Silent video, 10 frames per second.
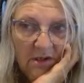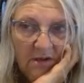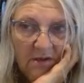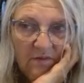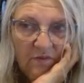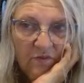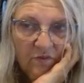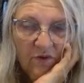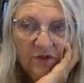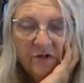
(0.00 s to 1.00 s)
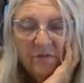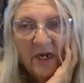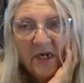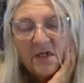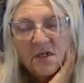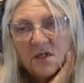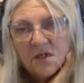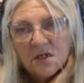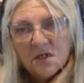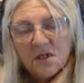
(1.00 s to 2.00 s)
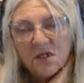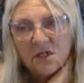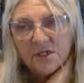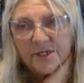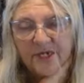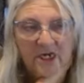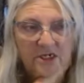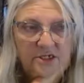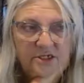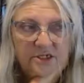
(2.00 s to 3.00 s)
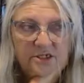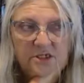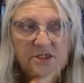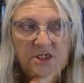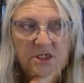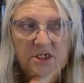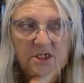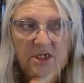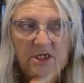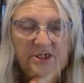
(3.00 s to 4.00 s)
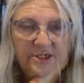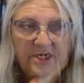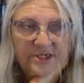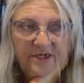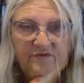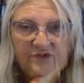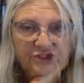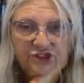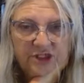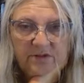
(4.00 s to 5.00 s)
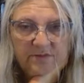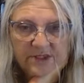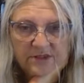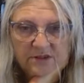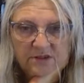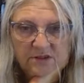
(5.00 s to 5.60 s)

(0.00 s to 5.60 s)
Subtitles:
and what you might understand is I said fish and chips,